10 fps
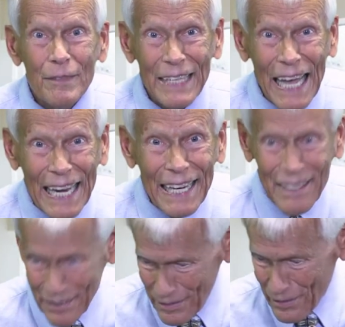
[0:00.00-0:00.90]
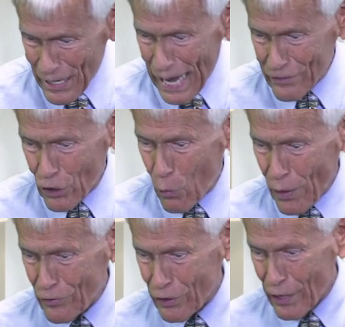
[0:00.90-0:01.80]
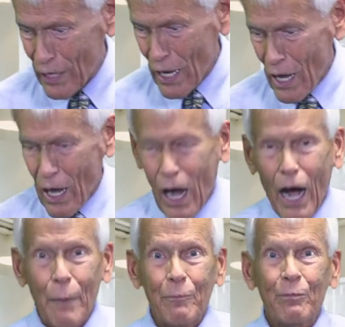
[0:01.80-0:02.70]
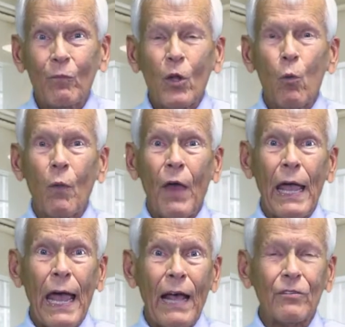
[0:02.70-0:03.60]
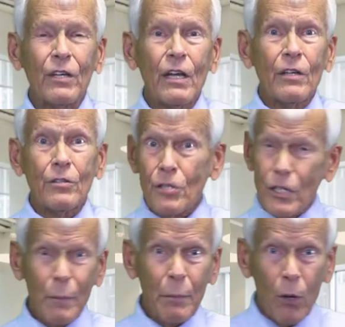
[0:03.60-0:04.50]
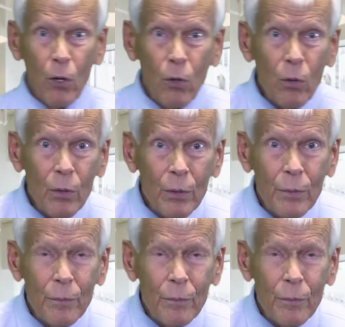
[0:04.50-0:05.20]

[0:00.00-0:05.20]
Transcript: Get it? You ask a question. When they ask, does this come in blue?